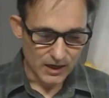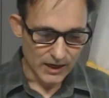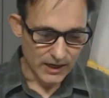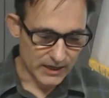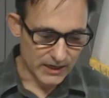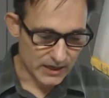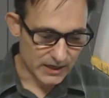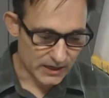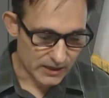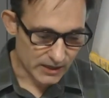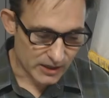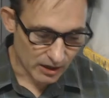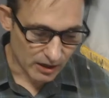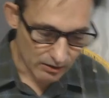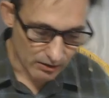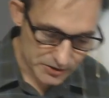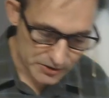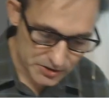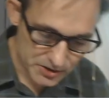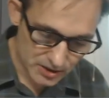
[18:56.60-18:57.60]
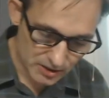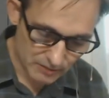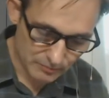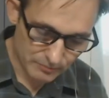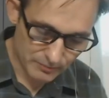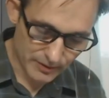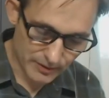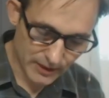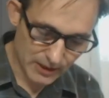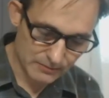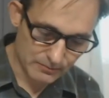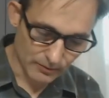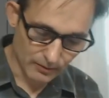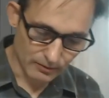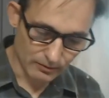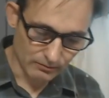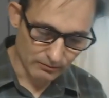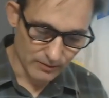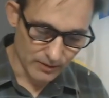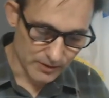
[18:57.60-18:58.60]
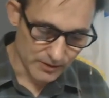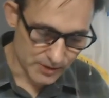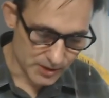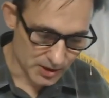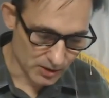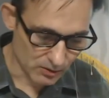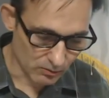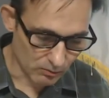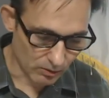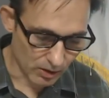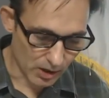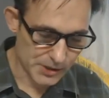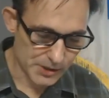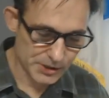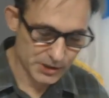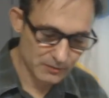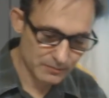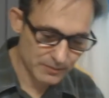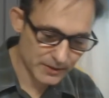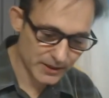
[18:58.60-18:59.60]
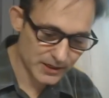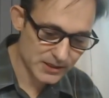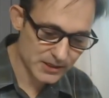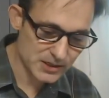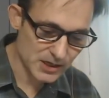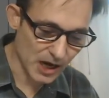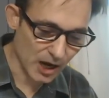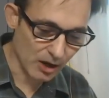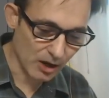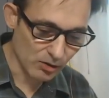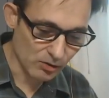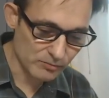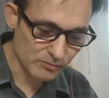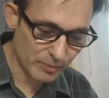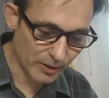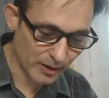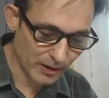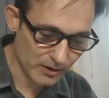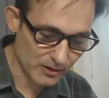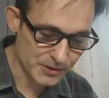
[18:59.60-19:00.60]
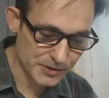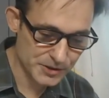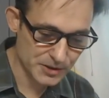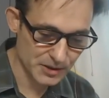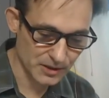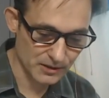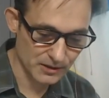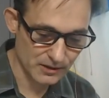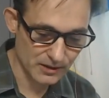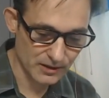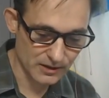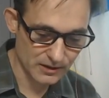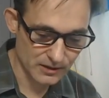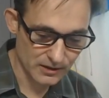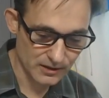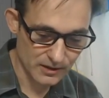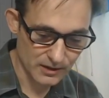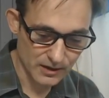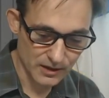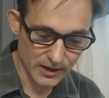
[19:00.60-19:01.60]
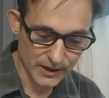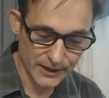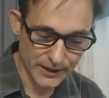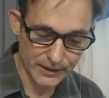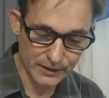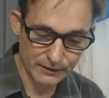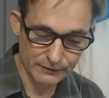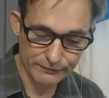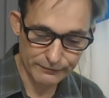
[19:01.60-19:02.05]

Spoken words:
He encouraged the people to worship his own person in the